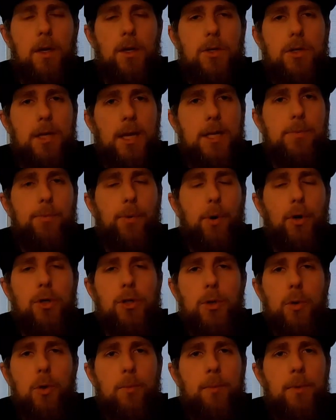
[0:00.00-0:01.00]
So that's the products
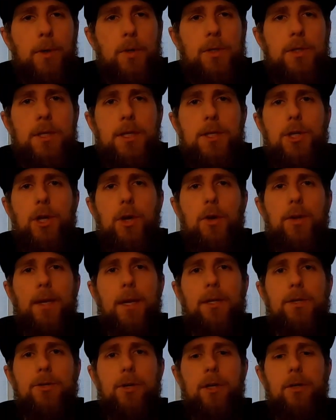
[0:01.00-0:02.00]
that we're going to be using this year on the
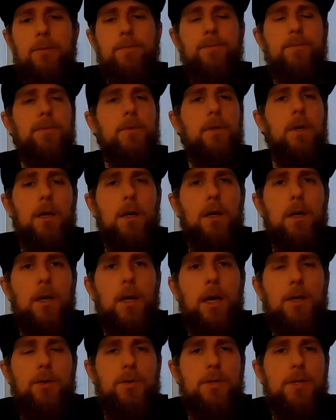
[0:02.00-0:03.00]
Astra.
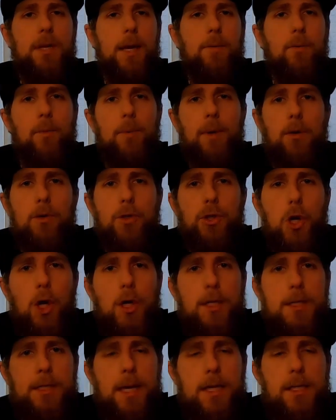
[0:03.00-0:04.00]
As I said, we'll be out
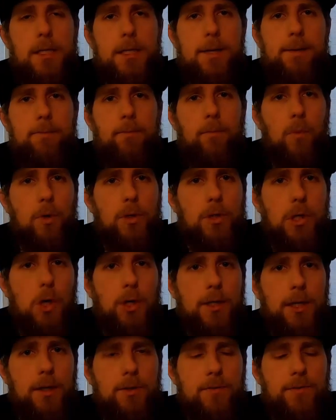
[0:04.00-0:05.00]
shortly testing. Once
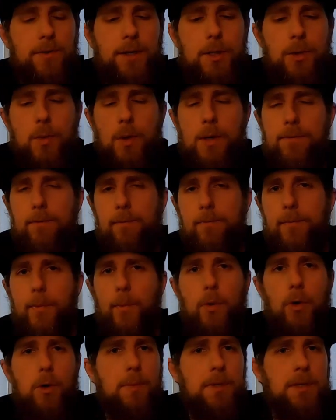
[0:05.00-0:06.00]
lockdown's finished with,
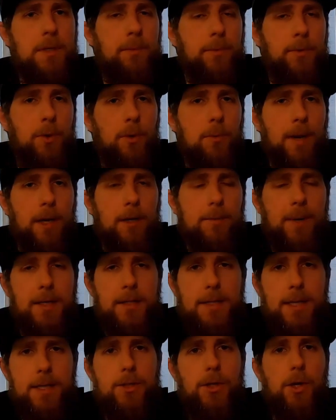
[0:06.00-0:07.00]
we're going to be doing back-to-back
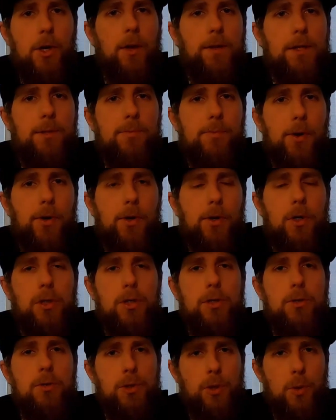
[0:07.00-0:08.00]
tests on all these
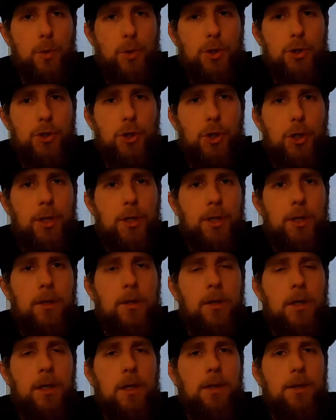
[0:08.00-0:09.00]
products, so we can show you
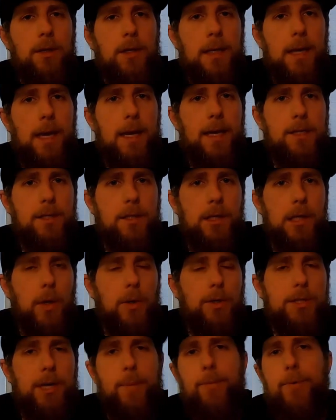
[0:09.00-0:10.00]
the gains and the
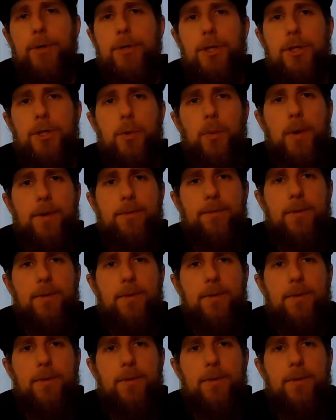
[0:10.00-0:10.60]
low temperatures that we